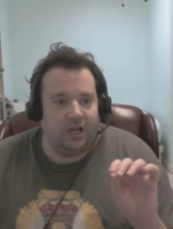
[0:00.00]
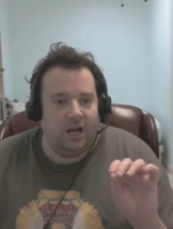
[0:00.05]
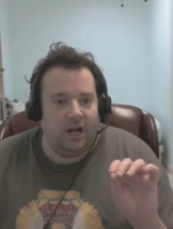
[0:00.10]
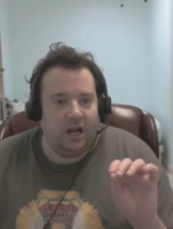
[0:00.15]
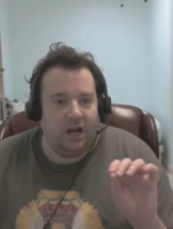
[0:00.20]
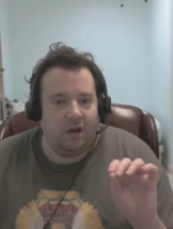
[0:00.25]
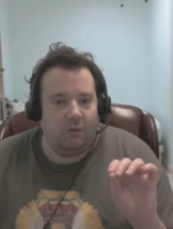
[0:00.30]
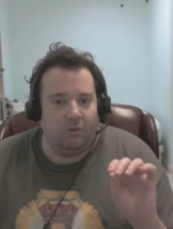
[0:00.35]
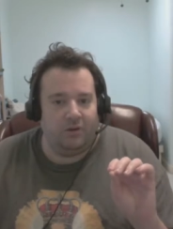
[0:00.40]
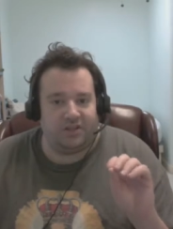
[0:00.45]

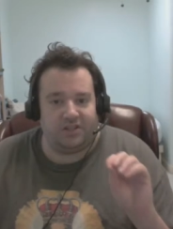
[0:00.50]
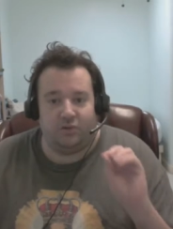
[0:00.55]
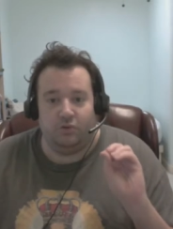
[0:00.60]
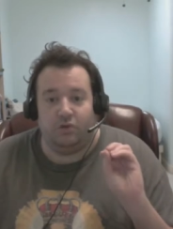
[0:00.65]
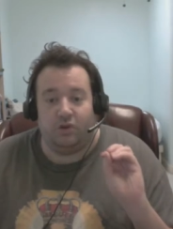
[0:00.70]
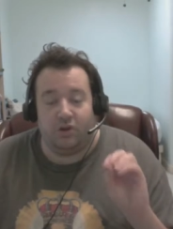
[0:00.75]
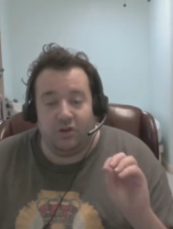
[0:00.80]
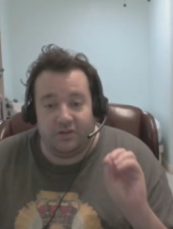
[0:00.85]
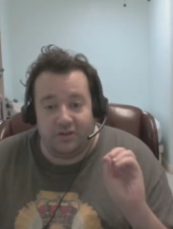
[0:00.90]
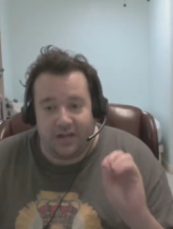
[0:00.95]
which you
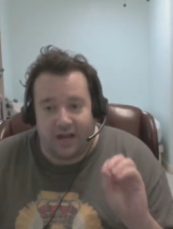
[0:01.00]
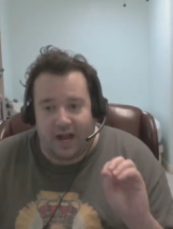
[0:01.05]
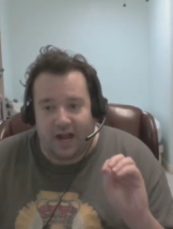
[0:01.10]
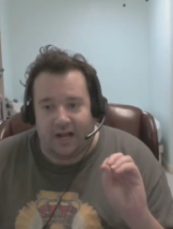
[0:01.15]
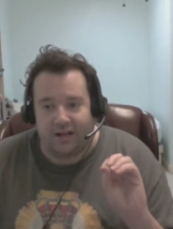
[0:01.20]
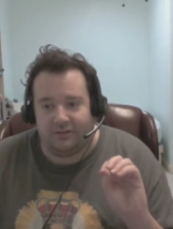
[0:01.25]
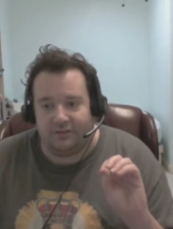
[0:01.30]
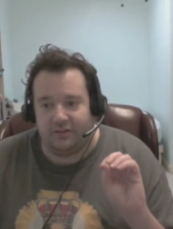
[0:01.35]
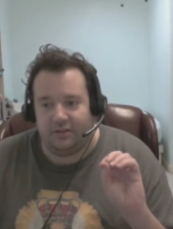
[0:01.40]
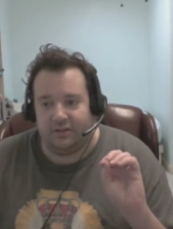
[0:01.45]
could
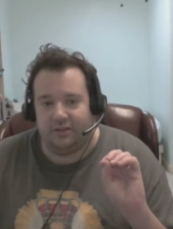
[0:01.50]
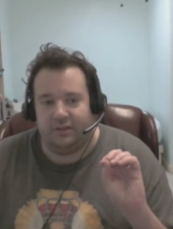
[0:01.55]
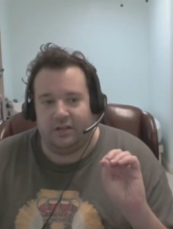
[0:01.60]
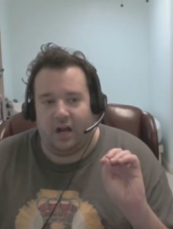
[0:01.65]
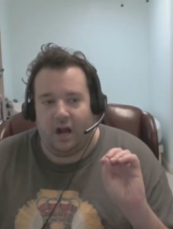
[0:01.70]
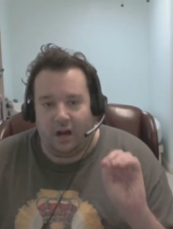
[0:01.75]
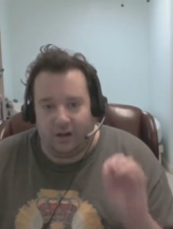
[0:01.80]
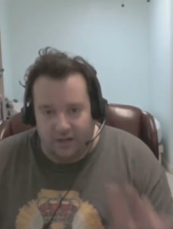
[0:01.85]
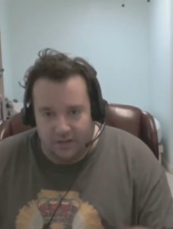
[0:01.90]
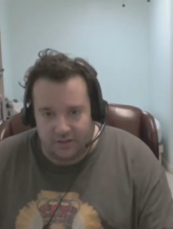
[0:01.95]
not
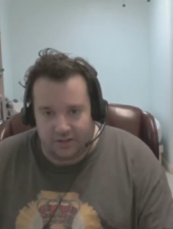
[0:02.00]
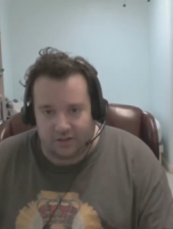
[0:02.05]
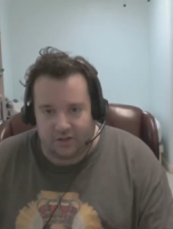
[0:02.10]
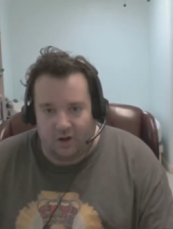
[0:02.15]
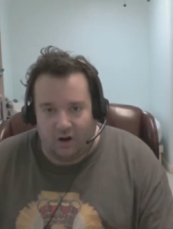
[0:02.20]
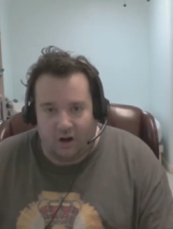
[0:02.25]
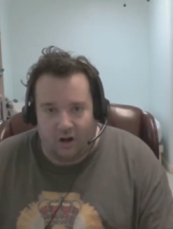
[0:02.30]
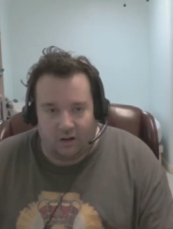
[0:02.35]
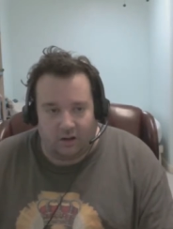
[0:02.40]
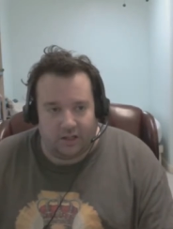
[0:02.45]

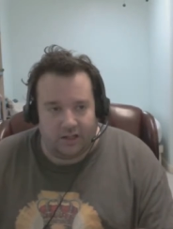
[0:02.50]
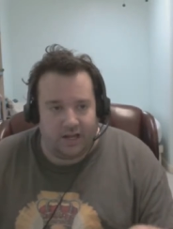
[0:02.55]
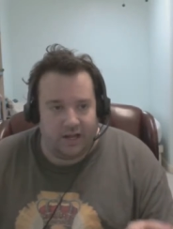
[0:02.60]
uninstall